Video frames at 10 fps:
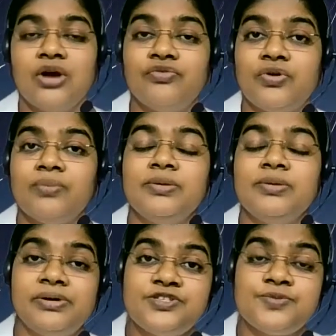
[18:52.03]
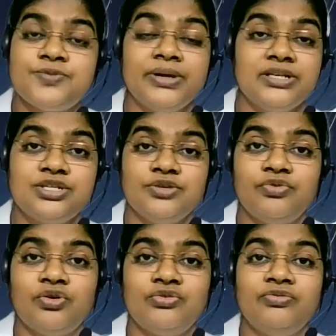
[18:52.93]
from the perspective
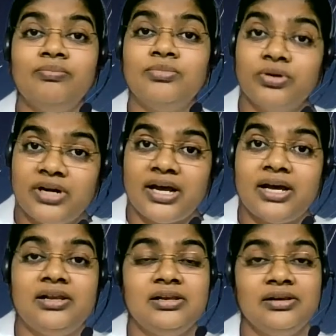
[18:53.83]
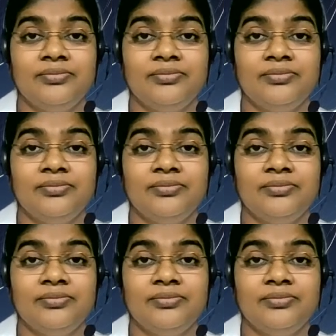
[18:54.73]
of morale,